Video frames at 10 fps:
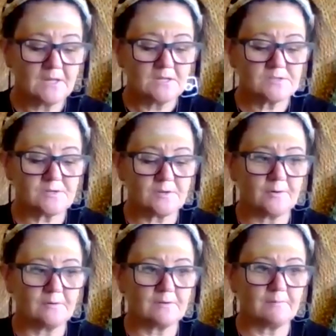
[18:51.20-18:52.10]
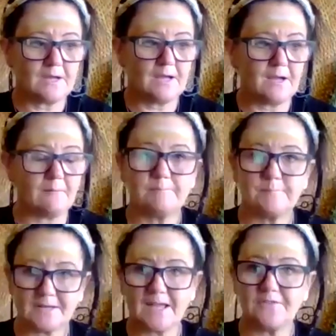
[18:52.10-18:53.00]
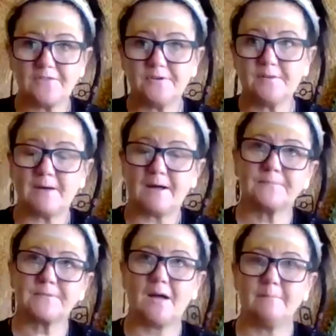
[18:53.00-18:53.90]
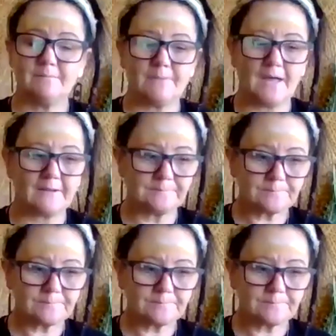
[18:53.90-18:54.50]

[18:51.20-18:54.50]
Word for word: So um, by gathering them up, coming back,